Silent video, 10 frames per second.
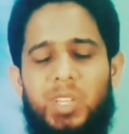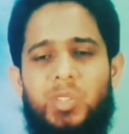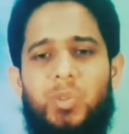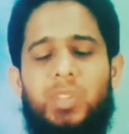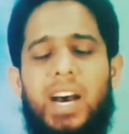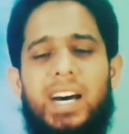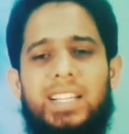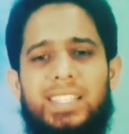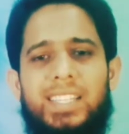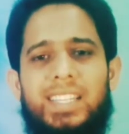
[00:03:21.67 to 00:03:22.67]
So the
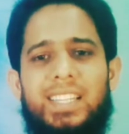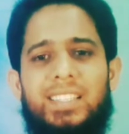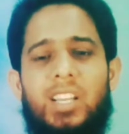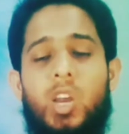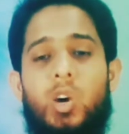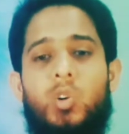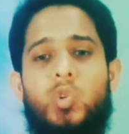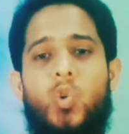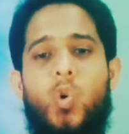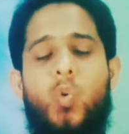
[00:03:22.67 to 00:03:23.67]
answer is
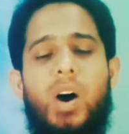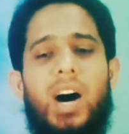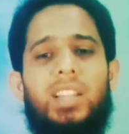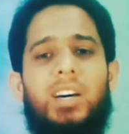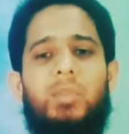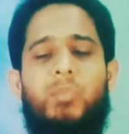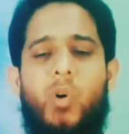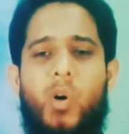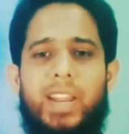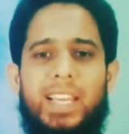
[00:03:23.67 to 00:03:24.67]
no other
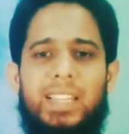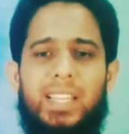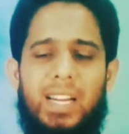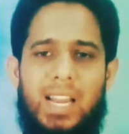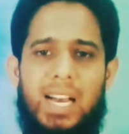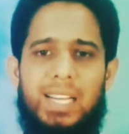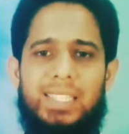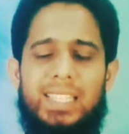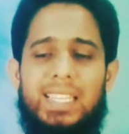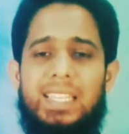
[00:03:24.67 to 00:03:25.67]
boy in the
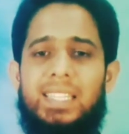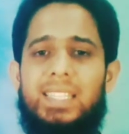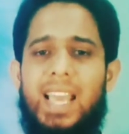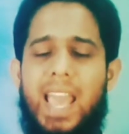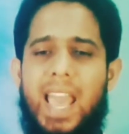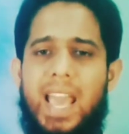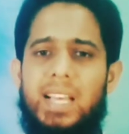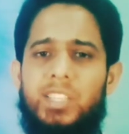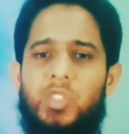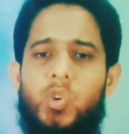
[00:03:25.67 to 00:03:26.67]
class is
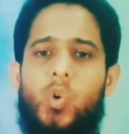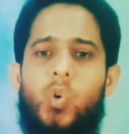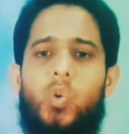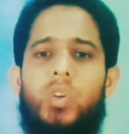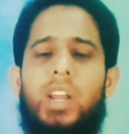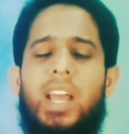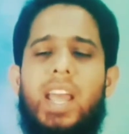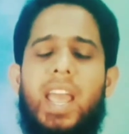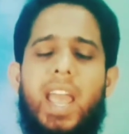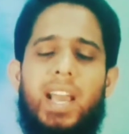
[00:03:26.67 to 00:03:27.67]
as good
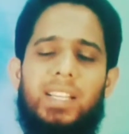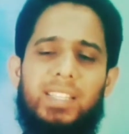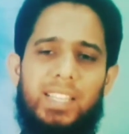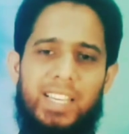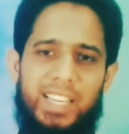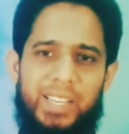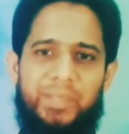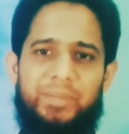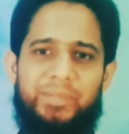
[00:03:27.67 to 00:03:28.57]
as he.